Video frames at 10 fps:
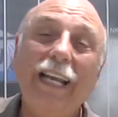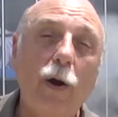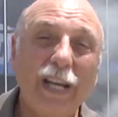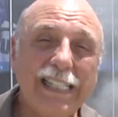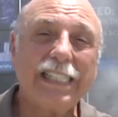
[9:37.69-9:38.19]

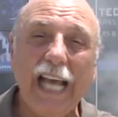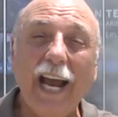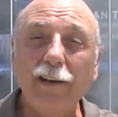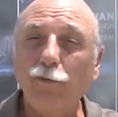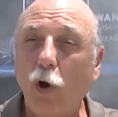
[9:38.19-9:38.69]
Now
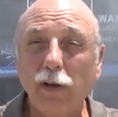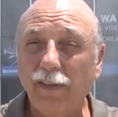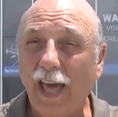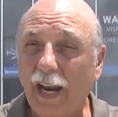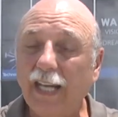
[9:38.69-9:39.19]
inside of all of
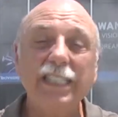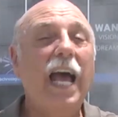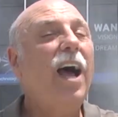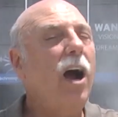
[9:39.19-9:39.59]
that ice